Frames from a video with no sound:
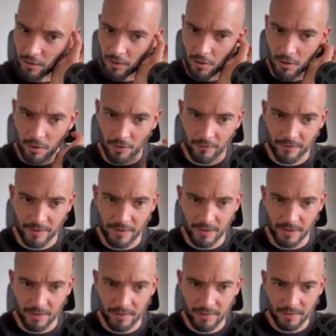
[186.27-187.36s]
all of
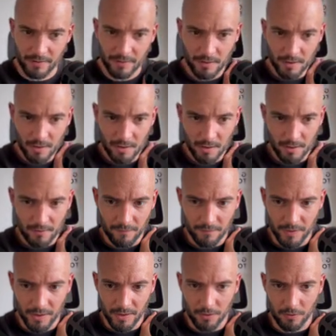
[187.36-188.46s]
these
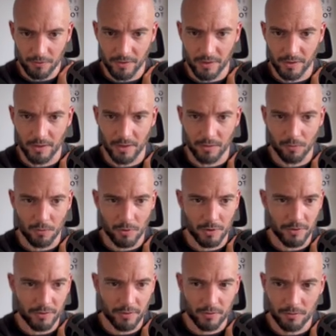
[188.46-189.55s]
videos at
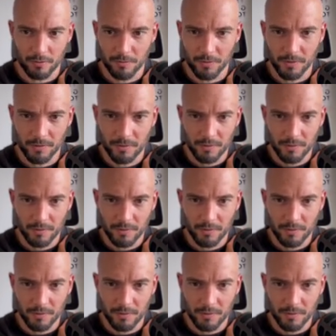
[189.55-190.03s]
once. Oops.